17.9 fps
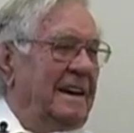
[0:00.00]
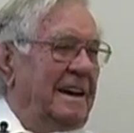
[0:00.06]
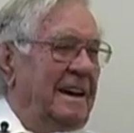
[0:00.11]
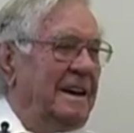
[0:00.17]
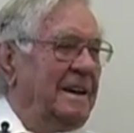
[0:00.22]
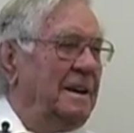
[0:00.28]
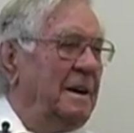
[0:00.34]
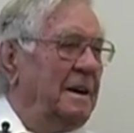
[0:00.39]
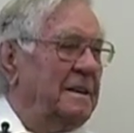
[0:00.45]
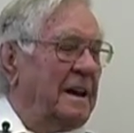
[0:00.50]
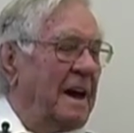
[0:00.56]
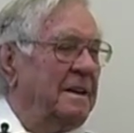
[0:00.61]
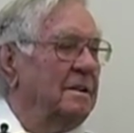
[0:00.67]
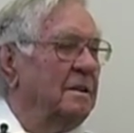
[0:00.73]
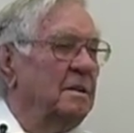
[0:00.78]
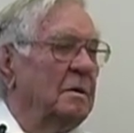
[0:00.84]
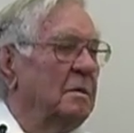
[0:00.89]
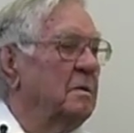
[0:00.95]
And they, I
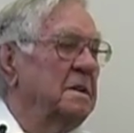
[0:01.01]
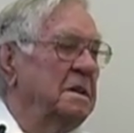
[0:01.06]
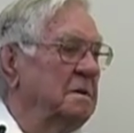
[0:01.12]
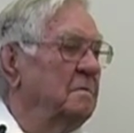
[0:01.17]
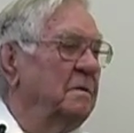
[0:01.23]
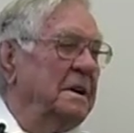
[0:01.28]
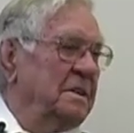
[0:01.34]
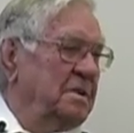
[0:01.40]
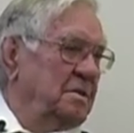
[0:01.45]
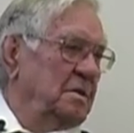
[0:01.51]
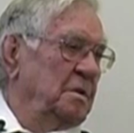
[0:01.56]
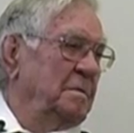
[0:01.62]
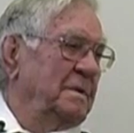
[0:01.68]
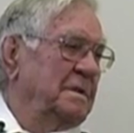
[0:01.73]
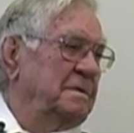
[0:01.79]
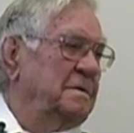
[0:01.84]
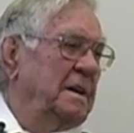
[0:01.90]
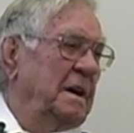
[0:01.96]
don't know where they went to,
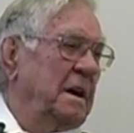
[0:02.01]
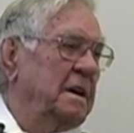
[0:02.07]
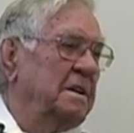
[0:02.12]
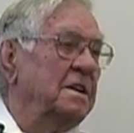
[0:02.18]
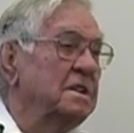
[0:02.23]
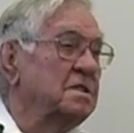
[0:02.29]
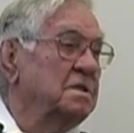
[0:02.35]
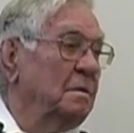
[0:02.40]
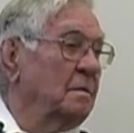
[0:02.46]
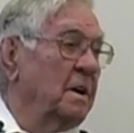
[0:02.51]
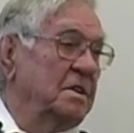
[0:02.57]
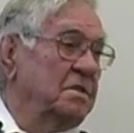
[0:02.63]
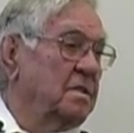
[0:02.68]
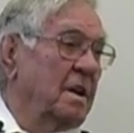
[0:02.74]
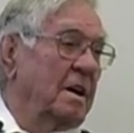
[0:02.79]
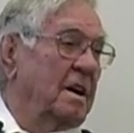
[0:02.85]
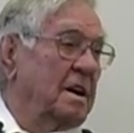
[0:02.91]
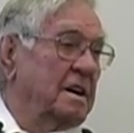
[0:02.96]
but I guess they went to
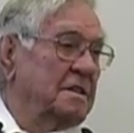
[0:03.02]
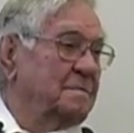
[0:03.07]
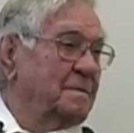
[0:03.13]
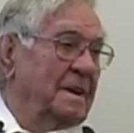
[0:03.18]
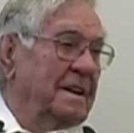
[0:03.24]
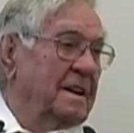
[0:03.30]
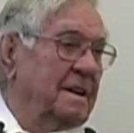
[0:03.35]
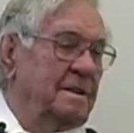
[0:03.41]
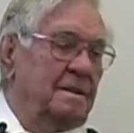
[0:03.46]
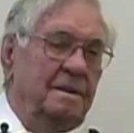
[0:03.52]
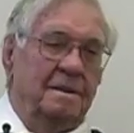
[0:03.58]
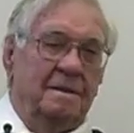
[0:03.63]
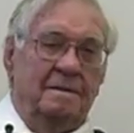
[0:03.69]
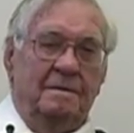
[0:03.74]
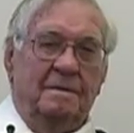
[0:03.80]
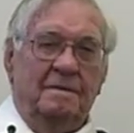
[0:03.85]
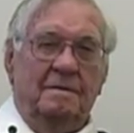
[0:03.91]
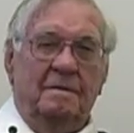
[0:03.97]
the hospital. I don't know.